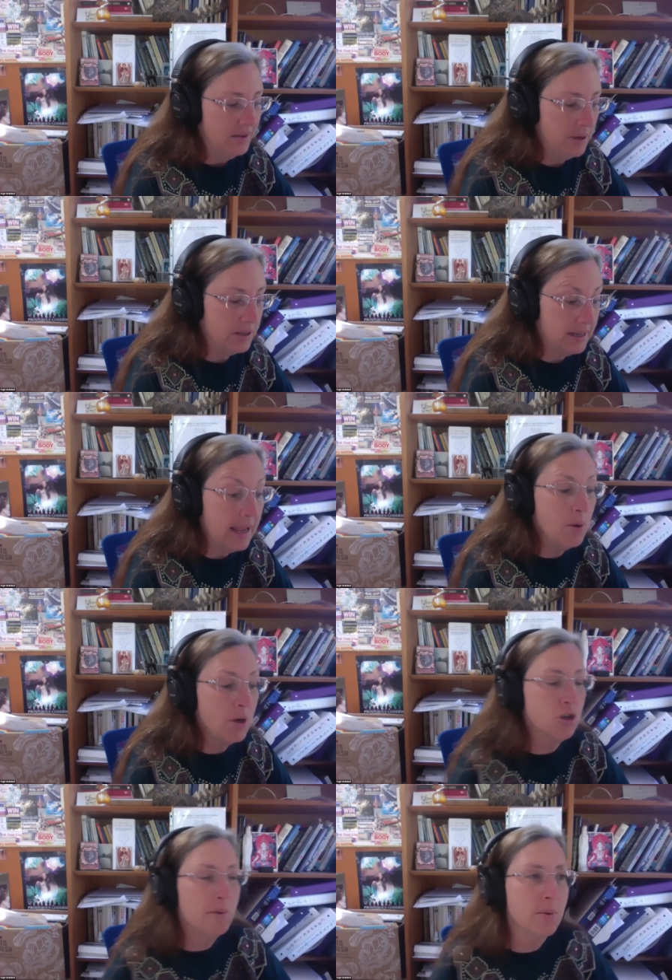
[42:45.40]
But today we
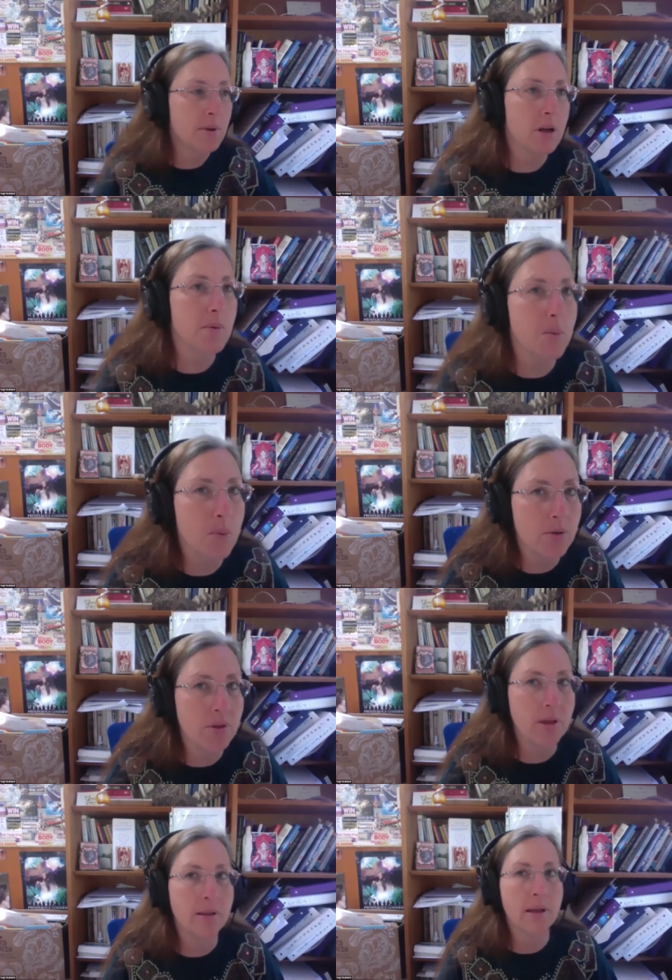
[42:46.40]
should be able to come up with
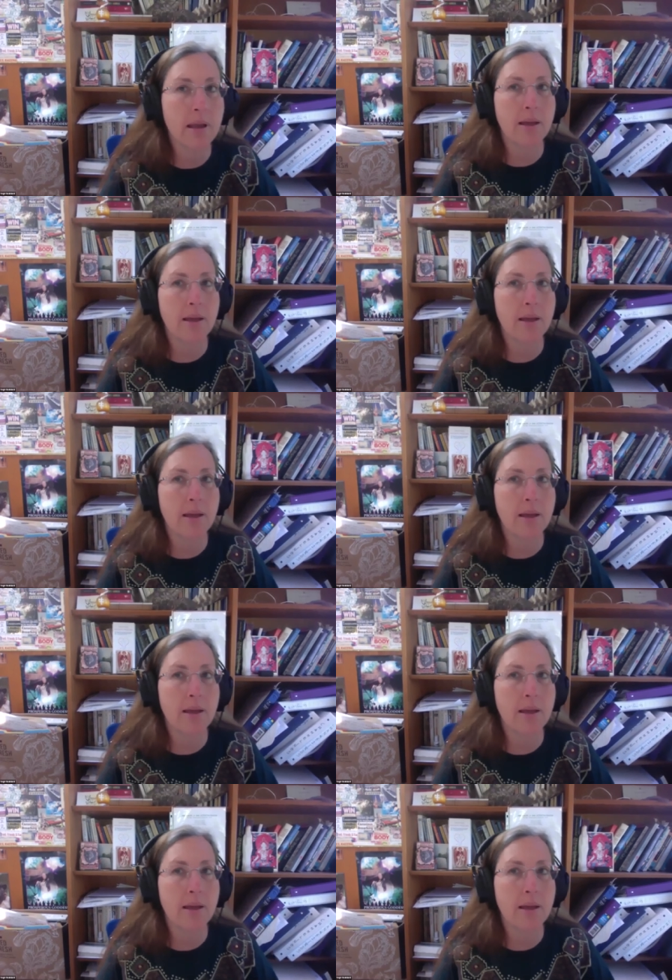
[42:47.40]
it.